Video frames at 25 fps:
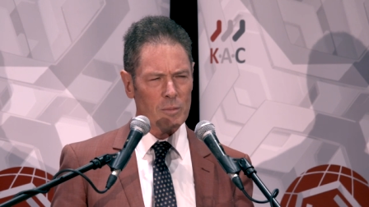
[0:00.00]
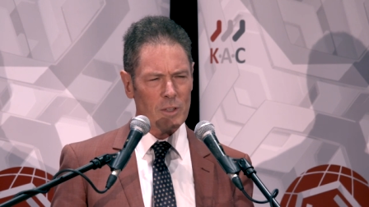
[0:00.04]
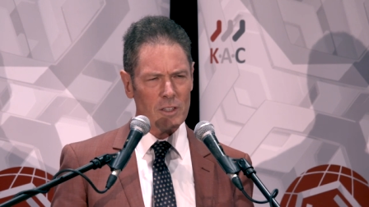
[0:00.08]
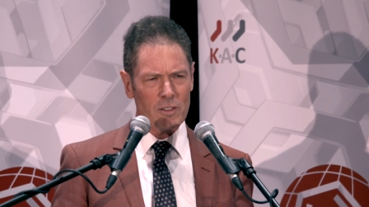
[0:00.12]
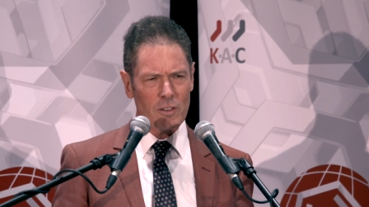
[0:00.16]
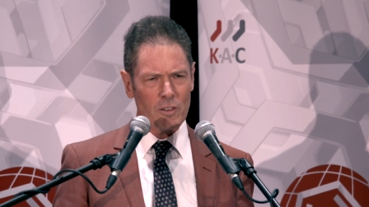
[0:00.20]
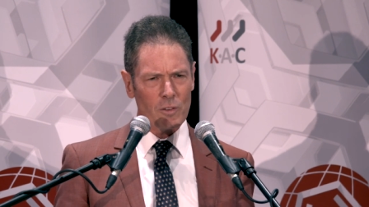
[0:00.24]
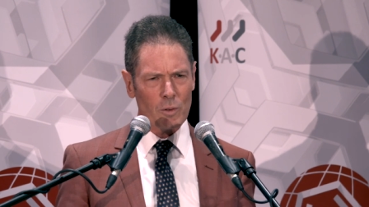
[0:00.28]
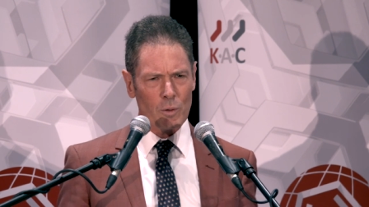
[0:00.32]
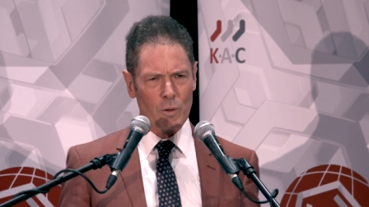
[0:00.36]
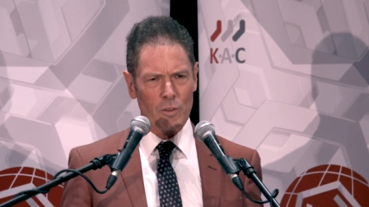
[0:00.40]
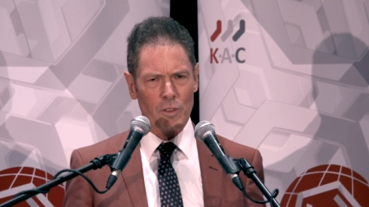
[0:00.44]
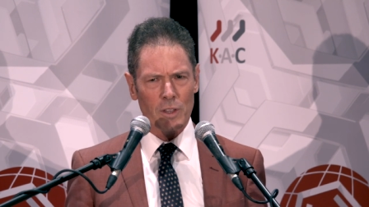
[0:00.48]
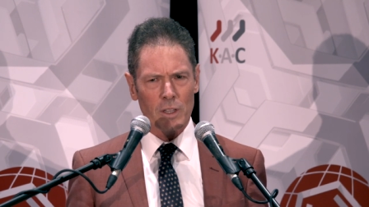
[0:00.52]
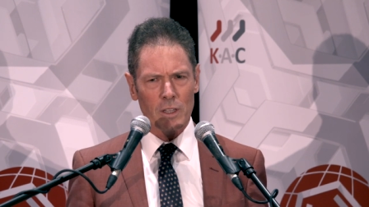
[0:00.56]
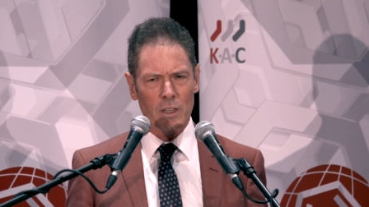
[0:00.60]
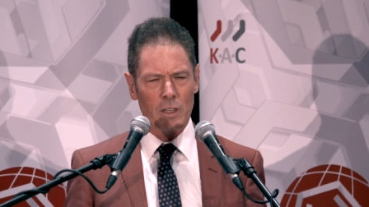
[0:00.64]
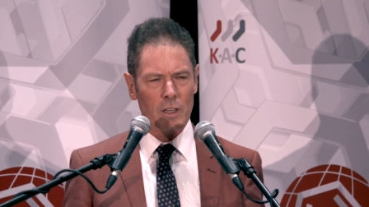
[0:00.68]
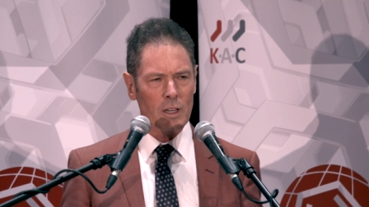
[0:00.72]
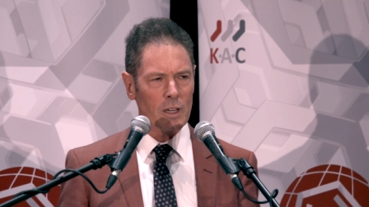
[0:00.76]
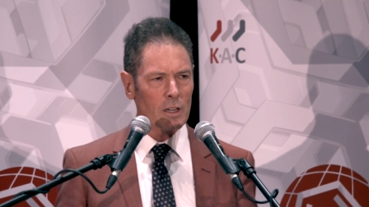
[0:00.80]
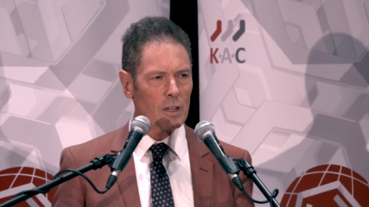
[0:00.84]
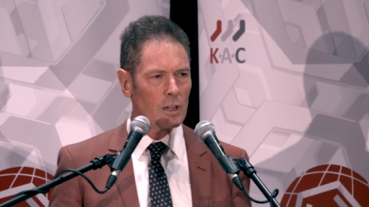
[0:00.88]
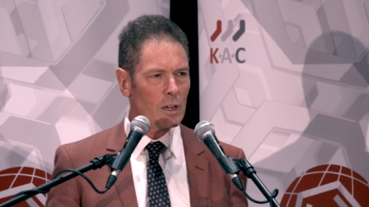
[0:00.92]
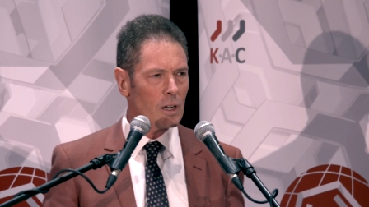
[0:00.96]
that's the sort of thing
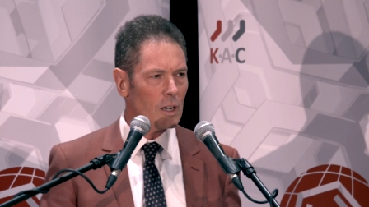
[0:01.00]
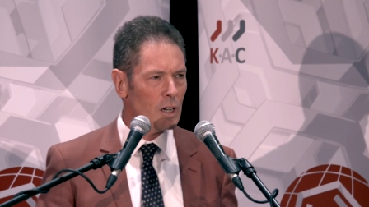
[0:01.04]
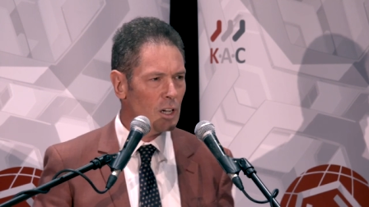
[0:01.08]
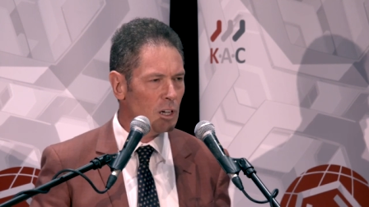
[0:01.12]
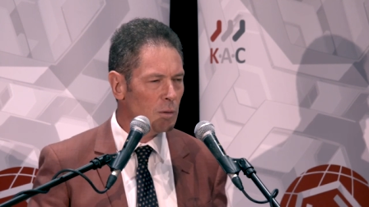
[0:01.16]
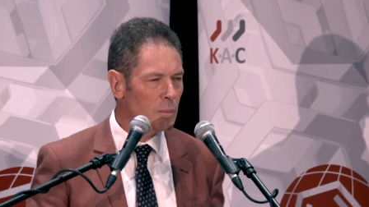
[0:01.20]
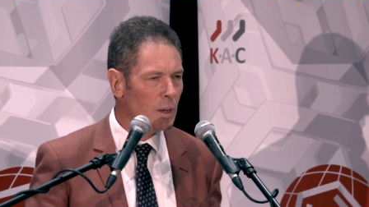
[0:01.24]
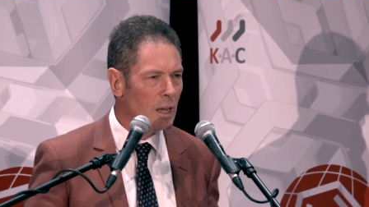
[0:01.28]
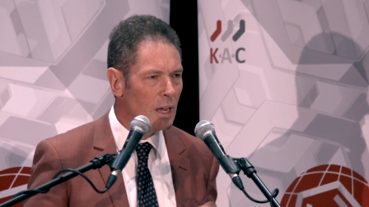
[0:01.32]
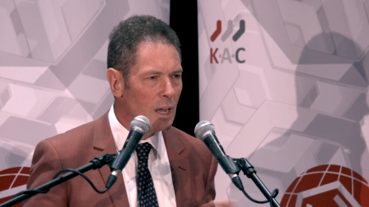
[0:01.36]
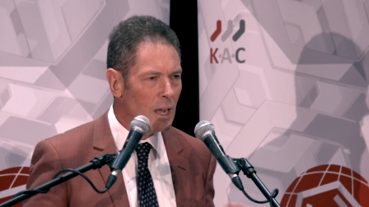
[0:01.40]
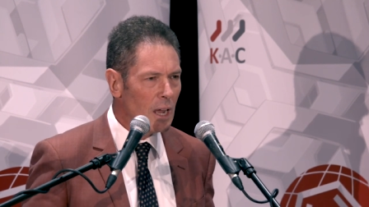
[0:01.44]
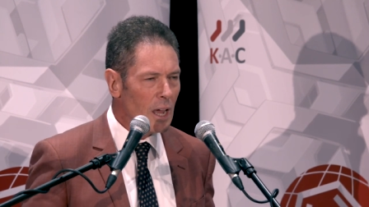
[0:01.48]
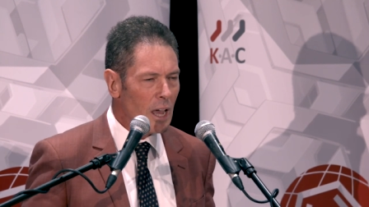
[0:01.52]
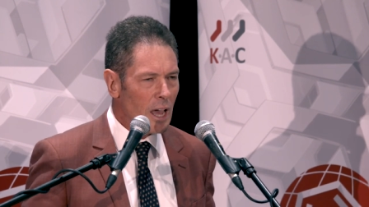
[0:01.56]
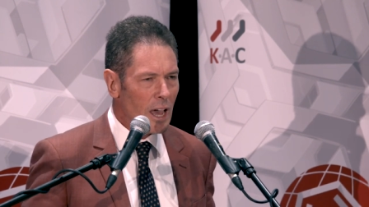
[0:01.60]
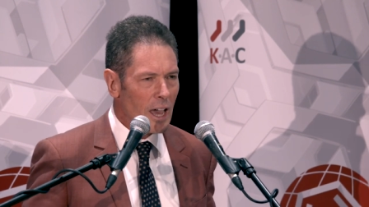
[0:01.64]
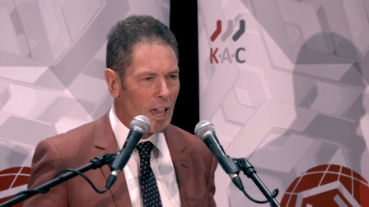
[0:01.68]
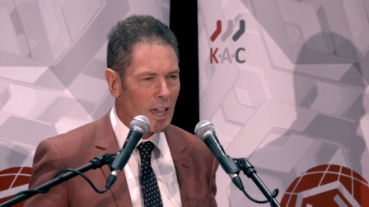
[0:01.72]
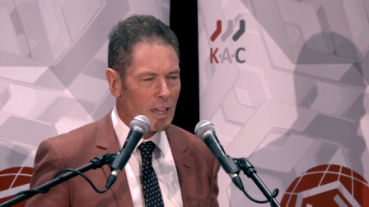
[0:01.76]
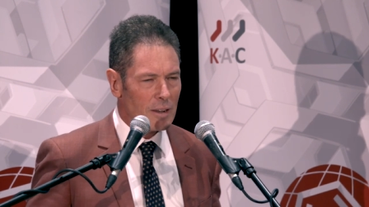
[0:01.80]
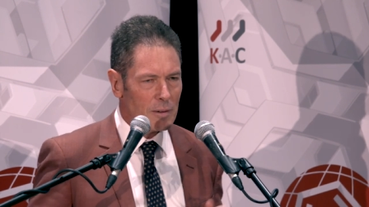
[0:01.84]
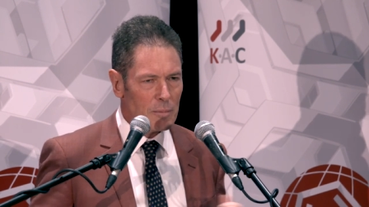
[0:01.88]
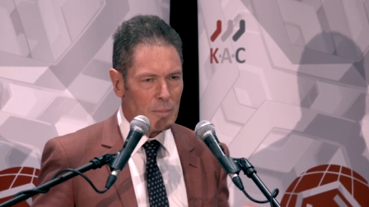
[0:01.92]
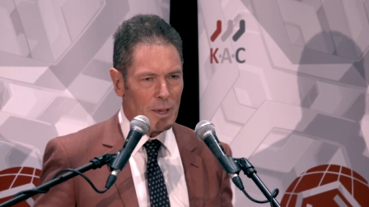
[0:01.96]
you get at home.
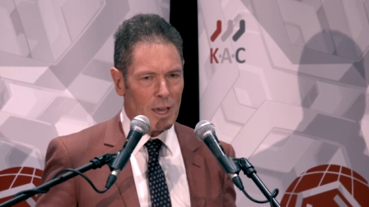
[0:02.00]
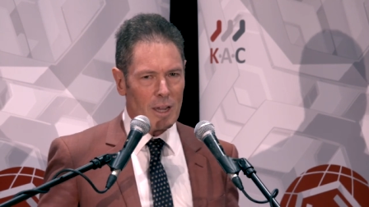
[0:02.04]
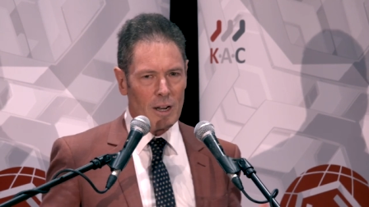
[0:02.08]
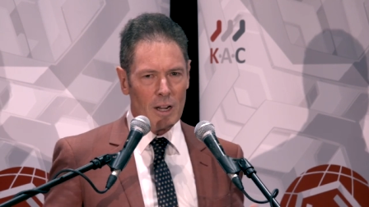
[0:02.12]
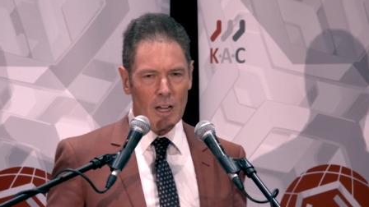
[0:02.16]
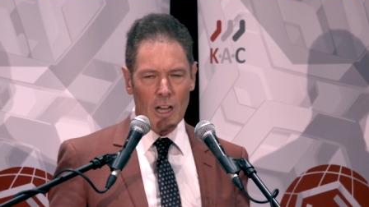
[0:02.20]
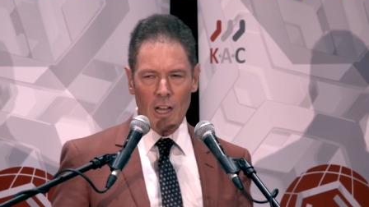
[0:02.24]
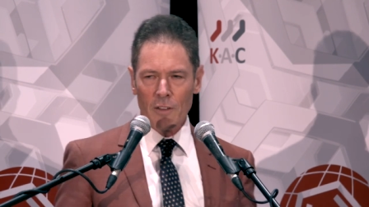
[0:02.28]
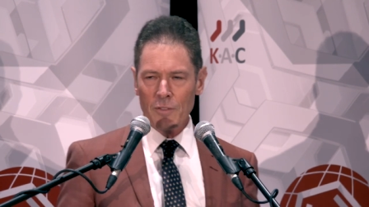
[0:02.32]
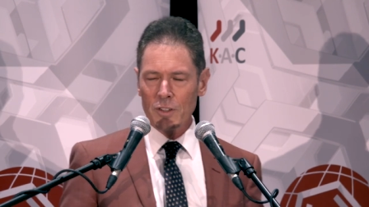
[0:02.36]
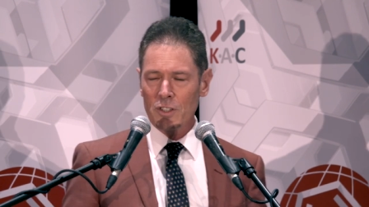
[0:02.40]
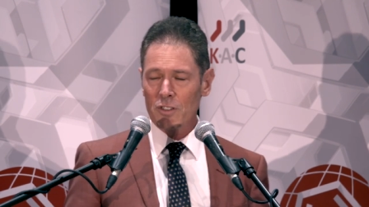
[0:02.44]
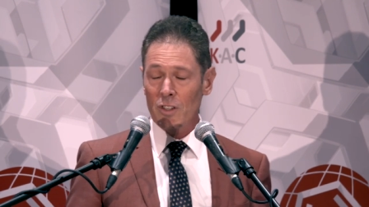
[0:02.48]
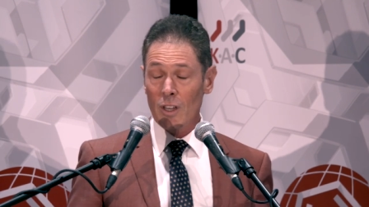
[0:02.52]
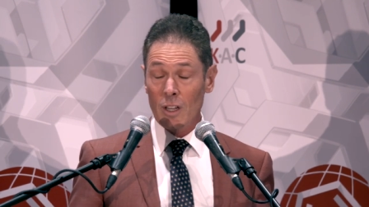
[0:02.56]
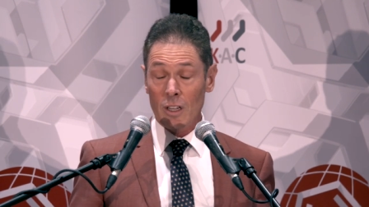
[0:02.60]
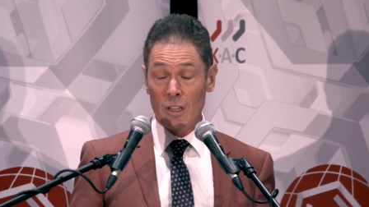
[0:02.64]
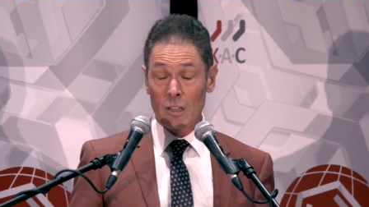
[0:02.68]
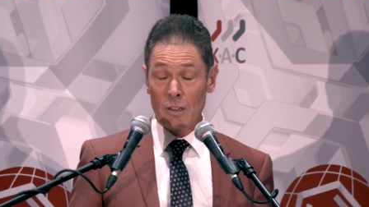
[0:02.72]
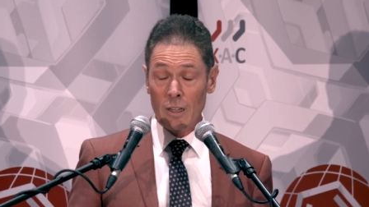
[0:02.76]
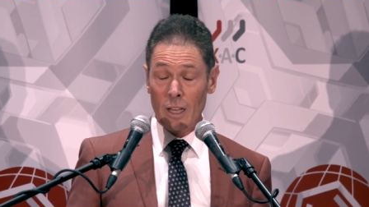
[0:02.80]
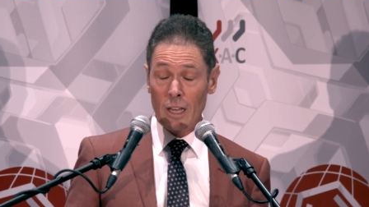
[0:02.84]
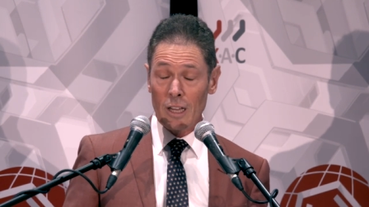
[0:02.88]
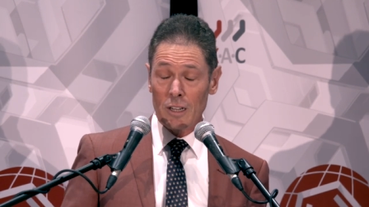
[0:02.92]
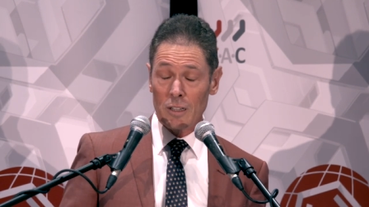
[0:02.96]
And about a half a
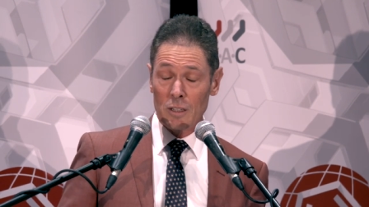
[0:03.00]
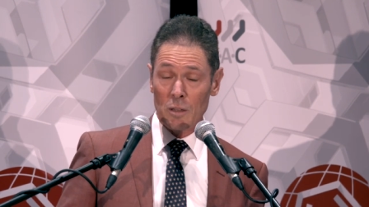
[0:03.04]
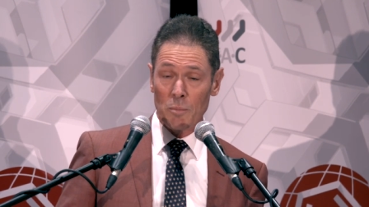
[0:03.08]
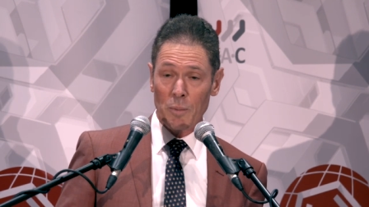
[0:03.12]
second later,